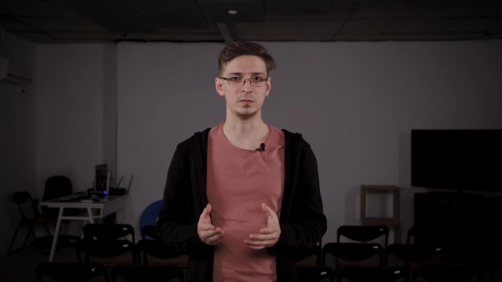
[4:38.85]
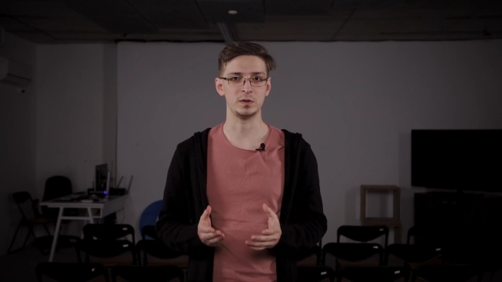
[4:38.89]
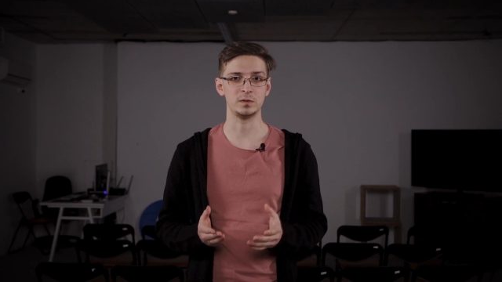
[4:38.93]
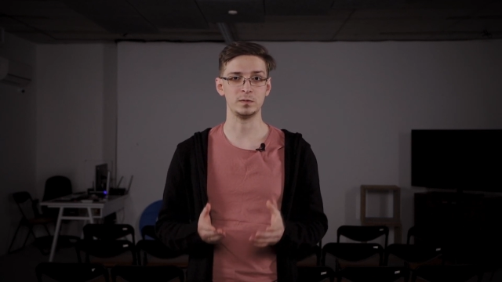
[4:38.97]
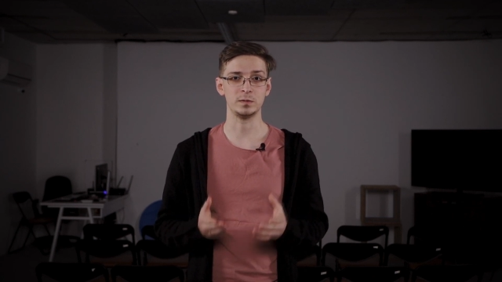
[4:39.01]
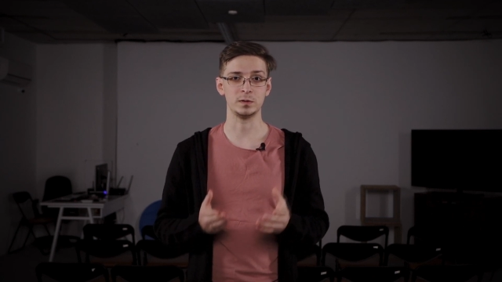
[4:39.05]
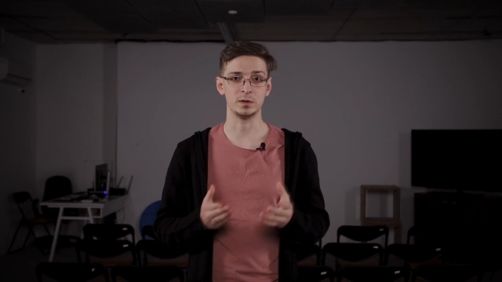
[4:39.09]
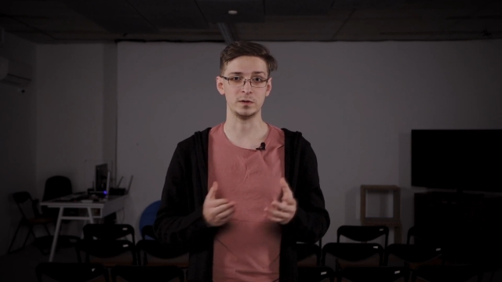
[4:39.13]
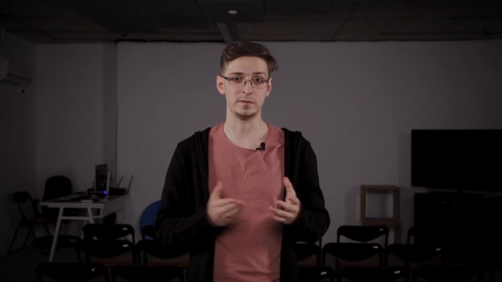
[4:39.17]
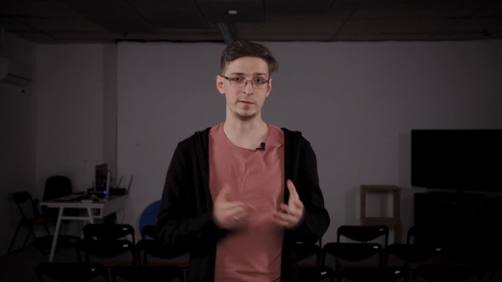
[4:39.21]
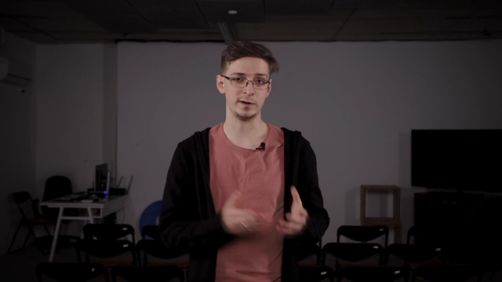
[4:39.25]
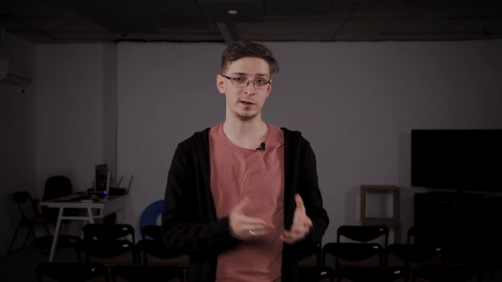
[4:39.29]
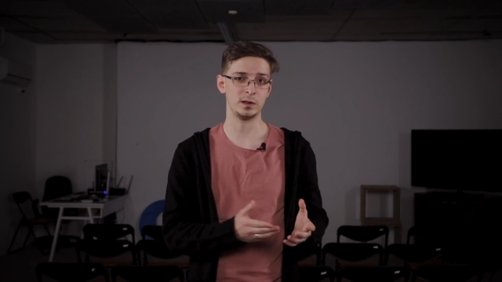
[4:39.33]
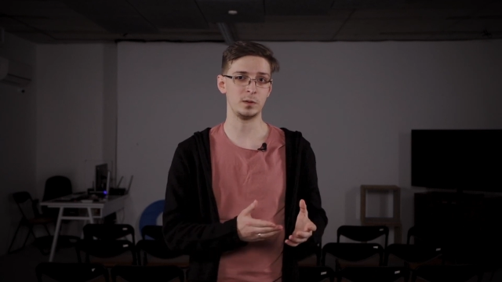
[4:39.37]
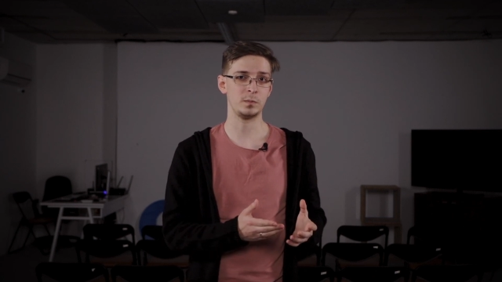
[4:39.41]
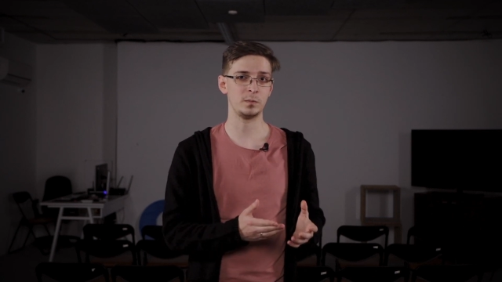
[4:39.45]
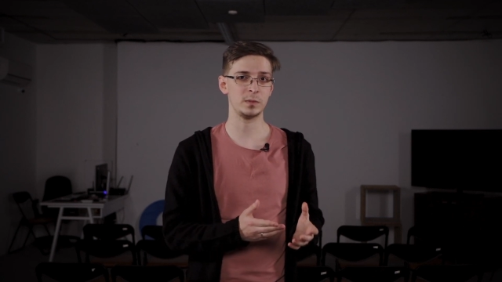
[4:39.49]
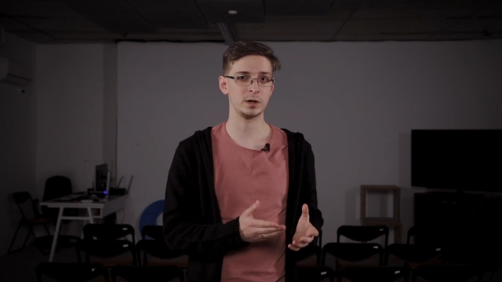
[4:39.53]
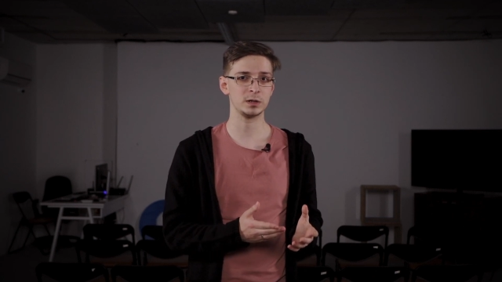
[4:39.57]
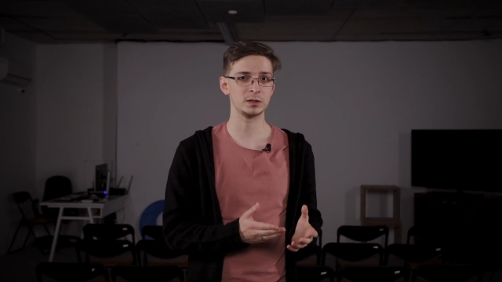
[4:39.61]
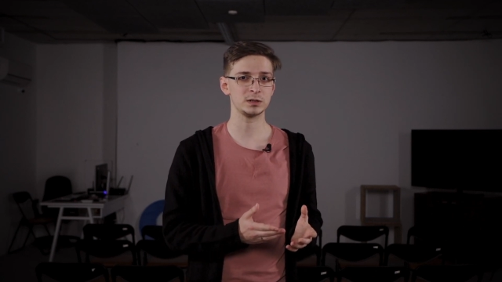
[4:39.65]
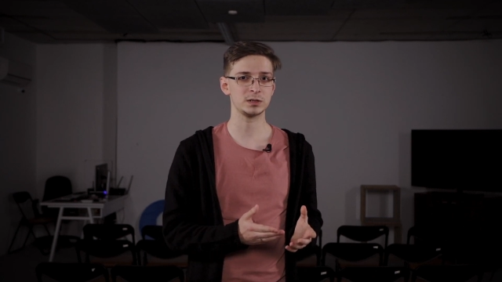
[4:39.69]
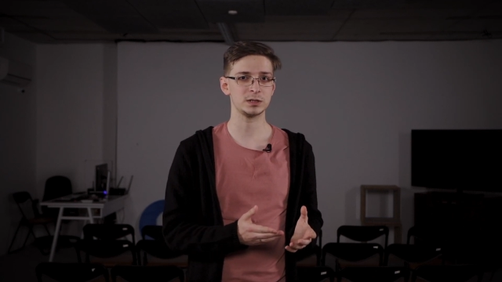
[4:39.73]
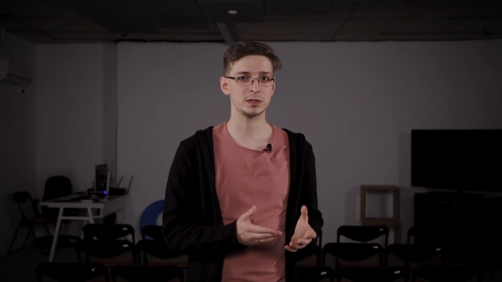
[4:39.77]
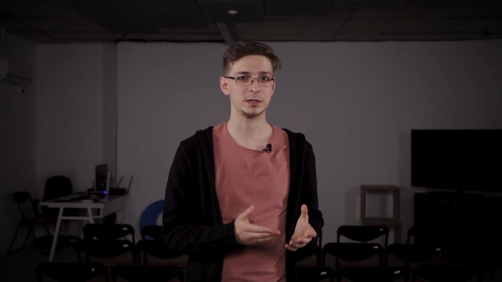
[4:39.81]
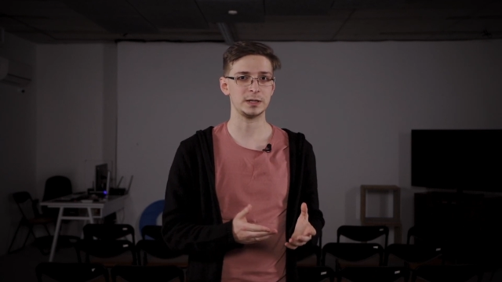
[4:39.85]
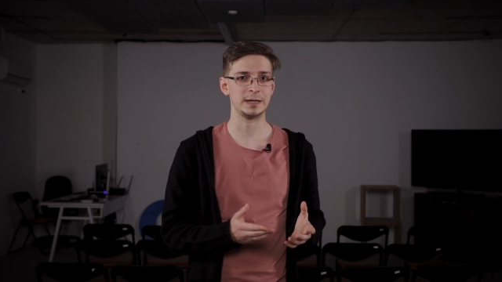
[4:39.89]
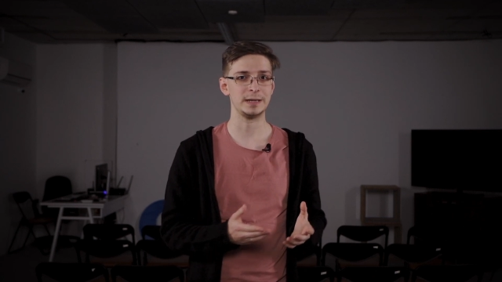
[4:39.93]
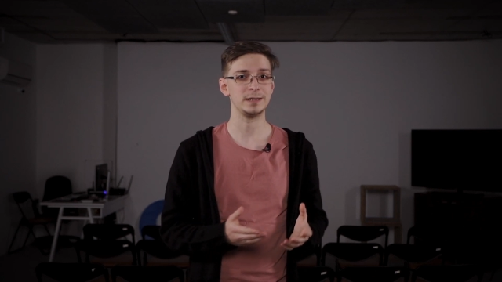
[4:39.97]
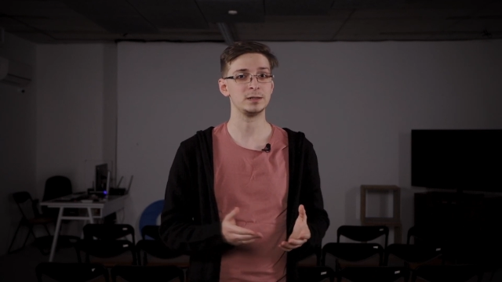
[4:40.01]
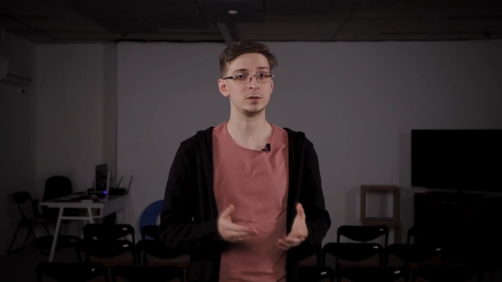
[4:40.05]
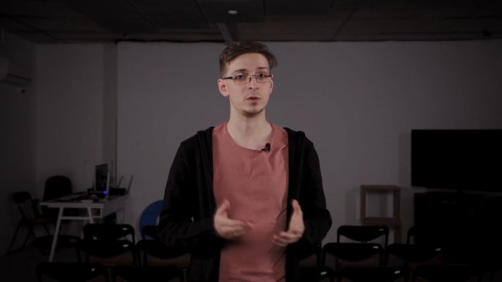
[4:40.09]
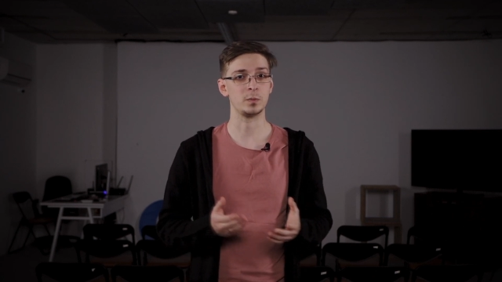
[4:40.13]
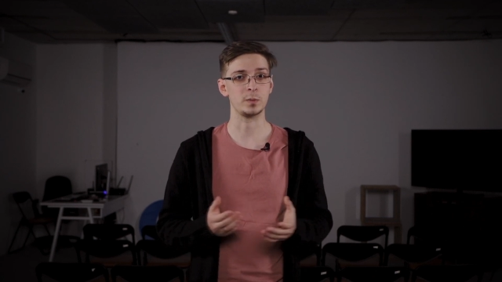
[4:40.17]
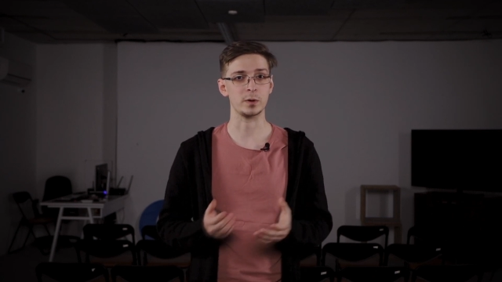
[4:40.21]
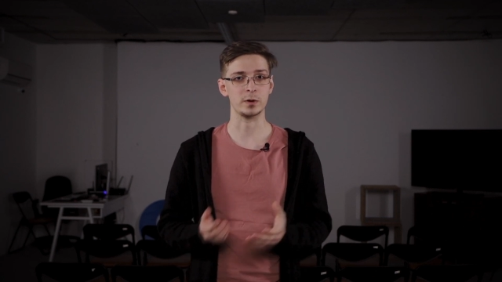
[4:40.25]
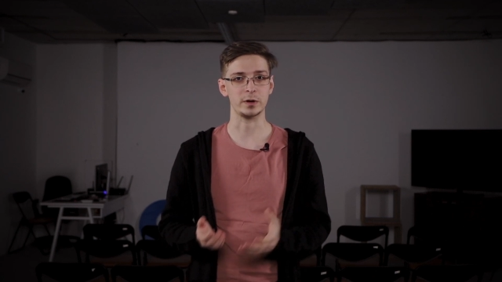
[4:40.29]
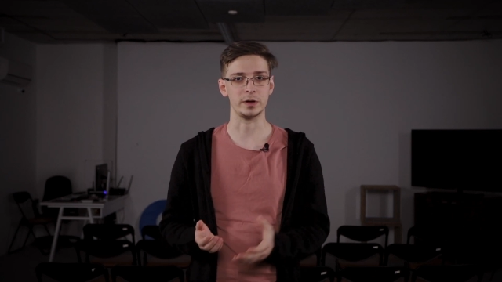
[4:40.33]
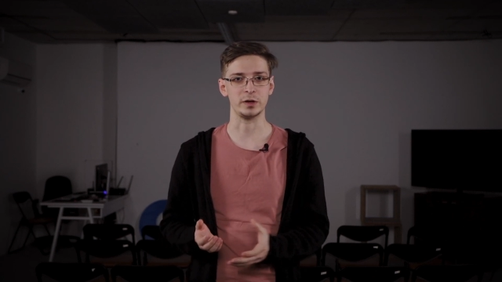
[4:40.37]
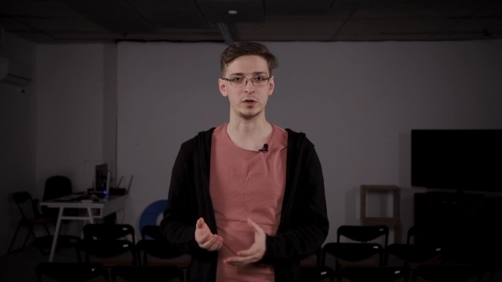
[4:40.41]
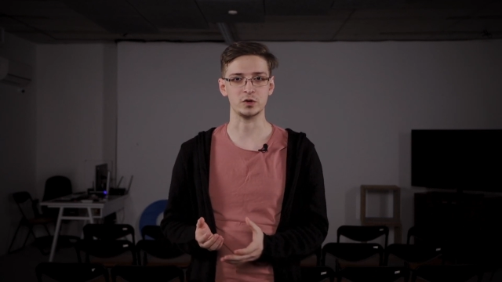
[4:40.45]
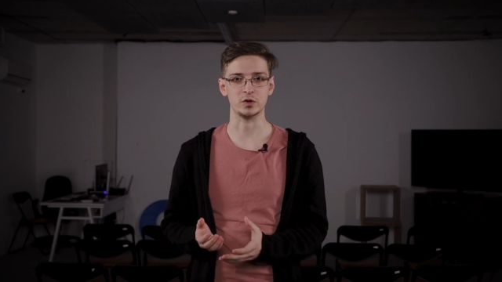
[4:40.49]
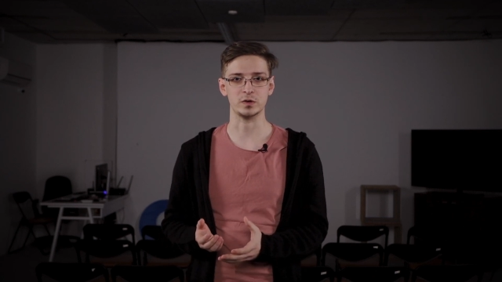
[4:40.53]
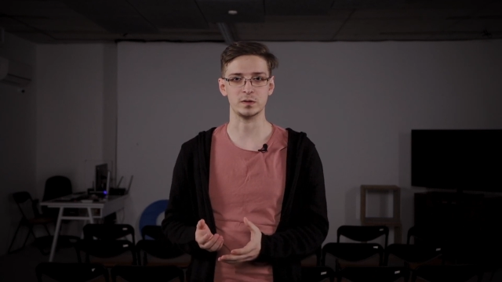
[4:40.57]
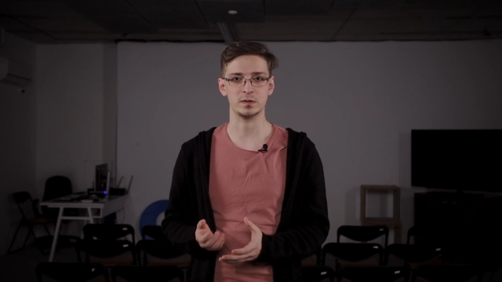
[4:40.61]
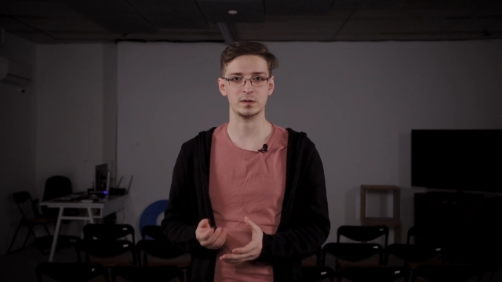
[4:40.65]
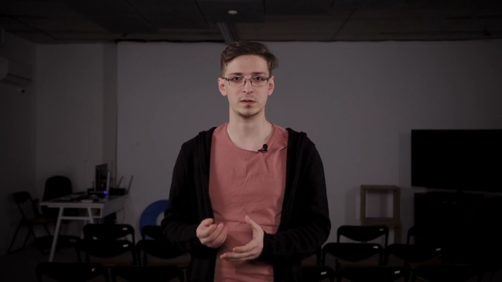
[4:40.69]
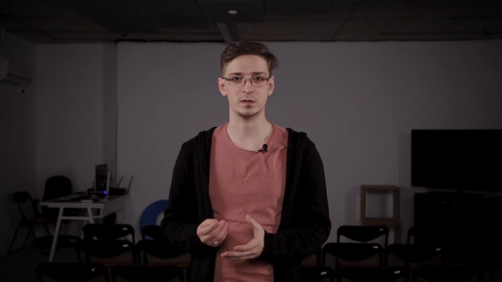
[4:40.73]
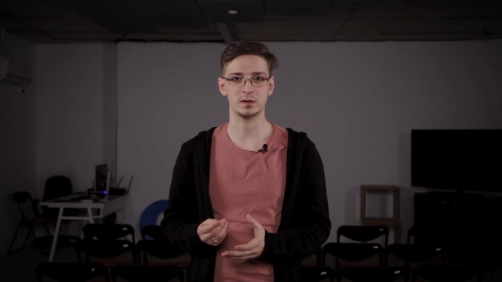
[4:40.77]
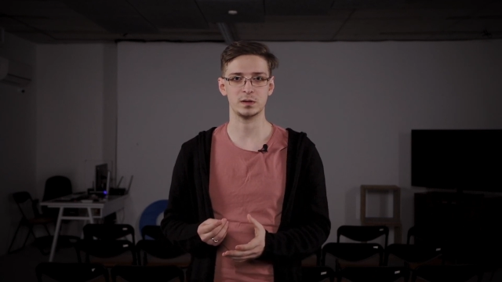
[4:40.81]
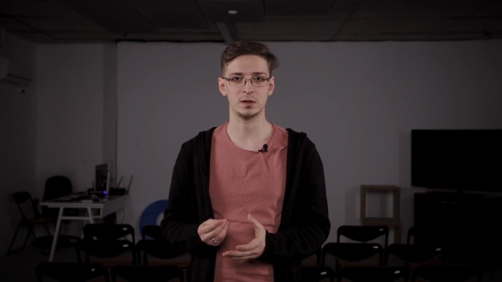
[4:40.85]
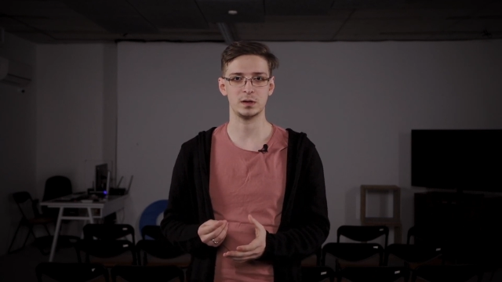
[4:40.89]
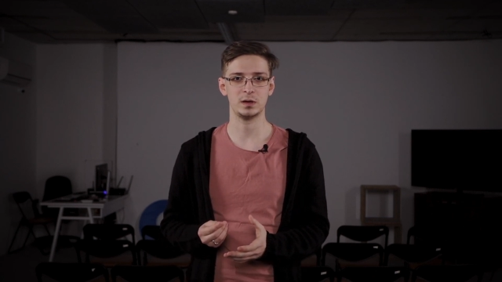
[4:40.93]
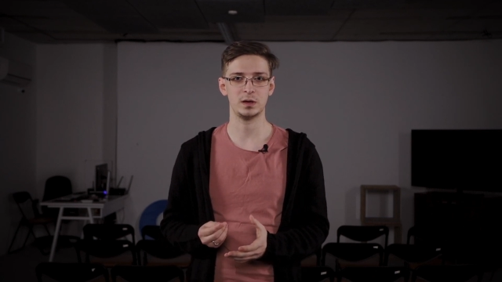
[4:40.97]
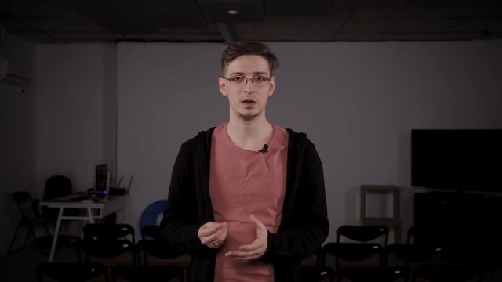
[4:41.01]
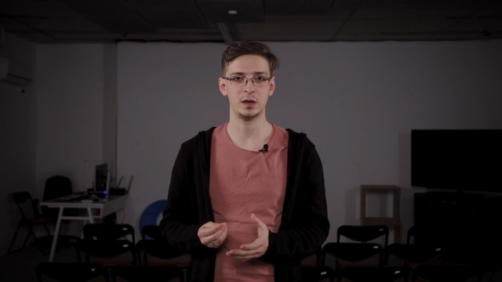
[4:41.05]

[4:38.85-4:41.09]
between development and operations.